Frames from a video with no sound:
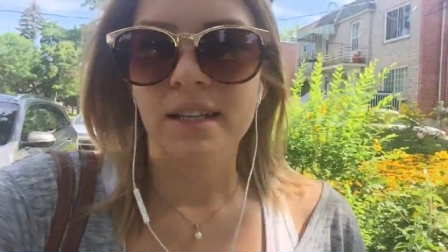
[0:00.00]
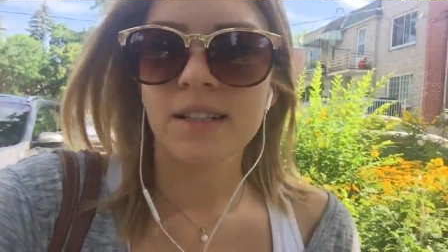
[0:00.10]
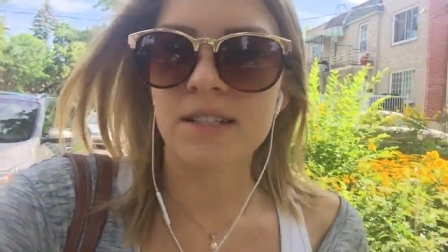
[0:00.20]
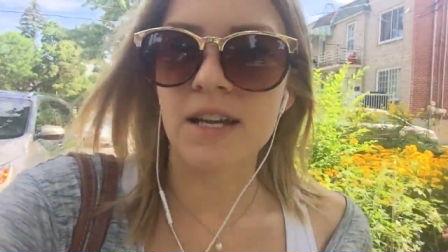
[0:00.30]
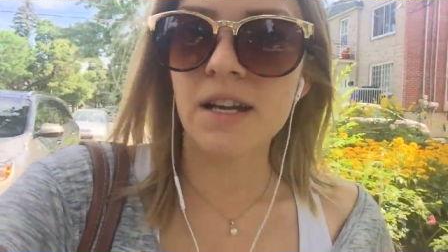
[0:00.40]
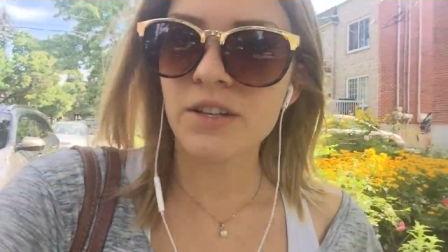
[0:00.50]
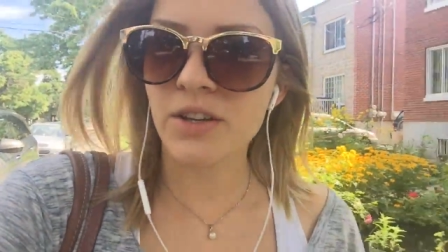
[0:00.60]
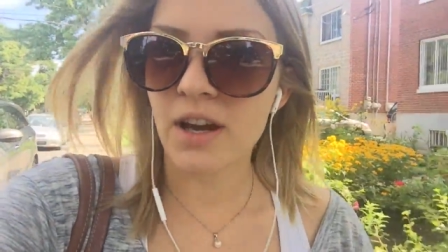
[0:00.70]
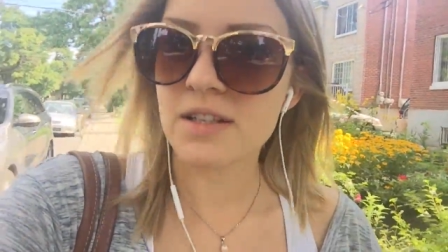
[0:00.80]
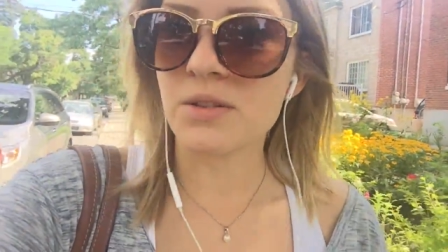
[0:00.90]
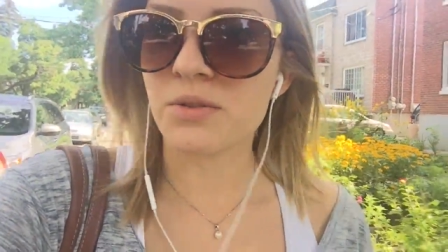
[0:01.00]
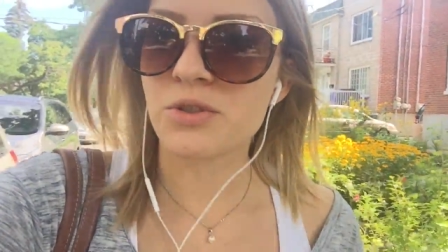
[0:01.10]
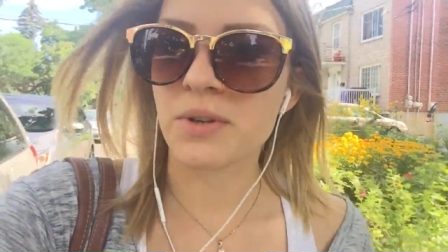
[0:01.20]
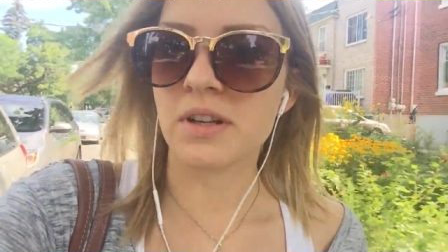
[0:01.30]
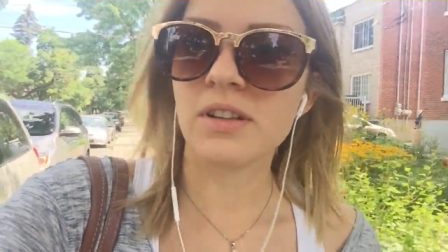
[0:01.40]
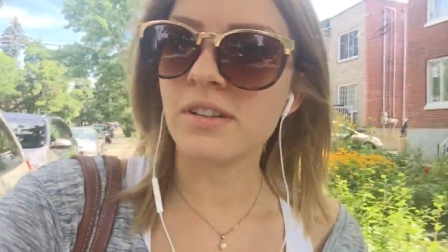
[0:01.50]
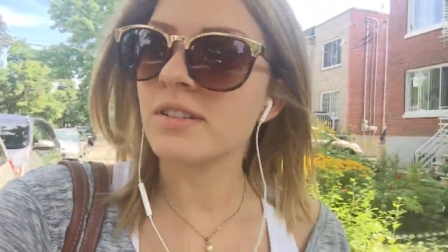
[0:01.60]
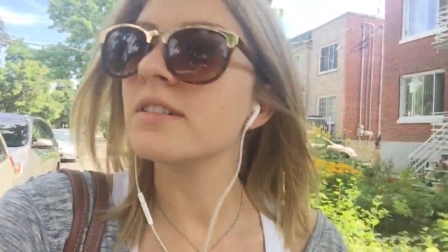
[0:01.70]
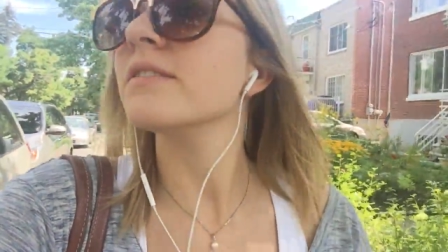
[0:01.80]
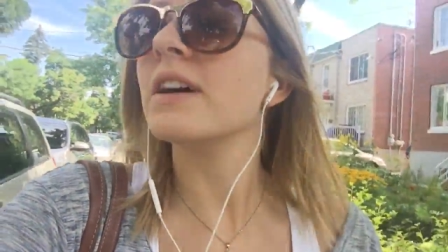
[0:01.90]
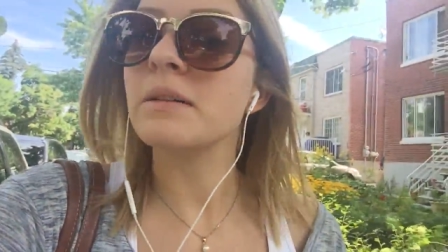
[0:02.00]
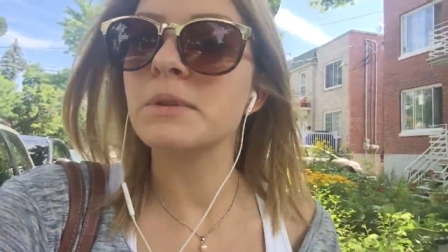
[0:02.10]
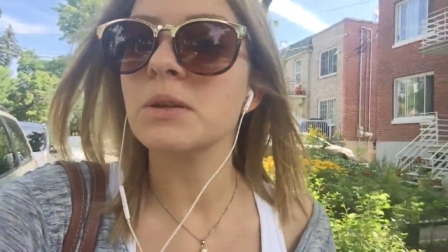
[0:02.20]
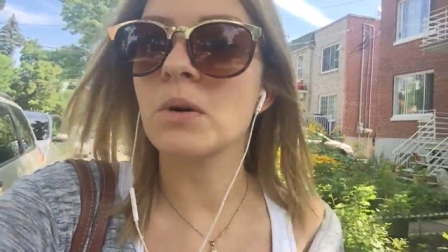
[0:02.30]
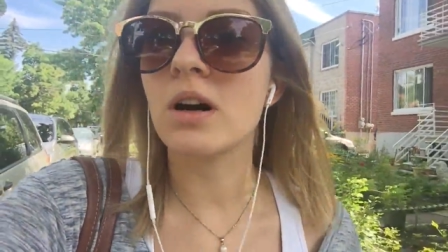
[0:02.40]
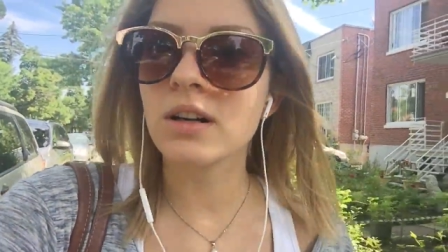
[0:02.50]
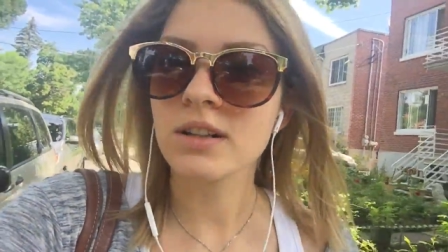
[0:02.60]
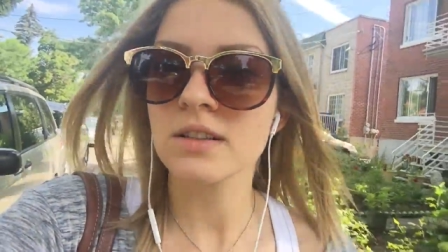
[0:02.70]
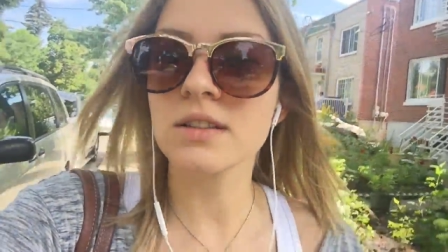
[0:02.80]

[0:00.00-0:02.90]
And yeah, you guys know the drill. Five minute walk